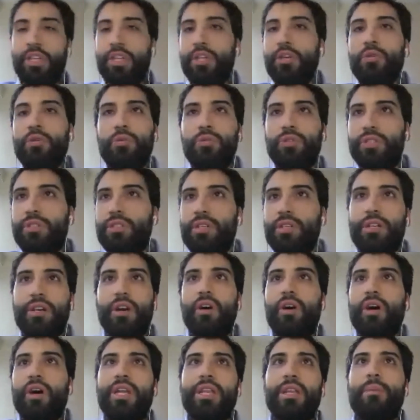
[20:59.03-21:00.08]
used
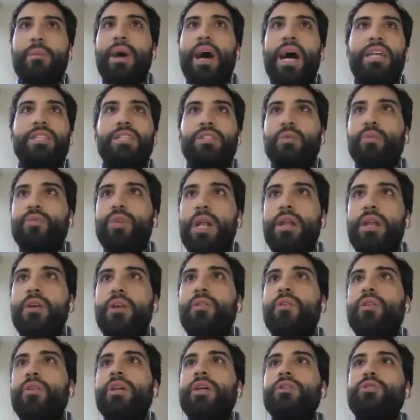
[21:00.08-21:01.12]
in the past, well
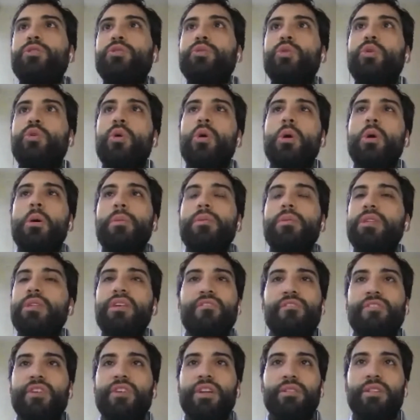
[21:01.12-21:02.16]
known, to
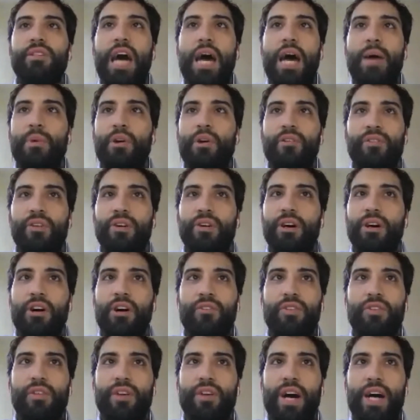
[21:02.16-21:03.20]
different type
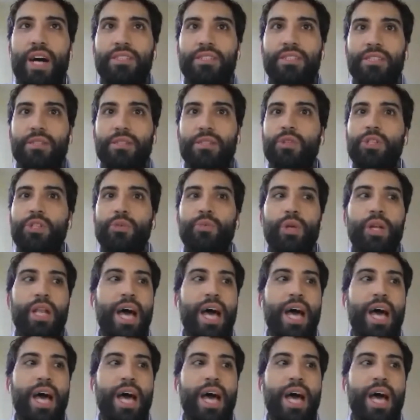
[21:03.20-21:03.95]
of devices which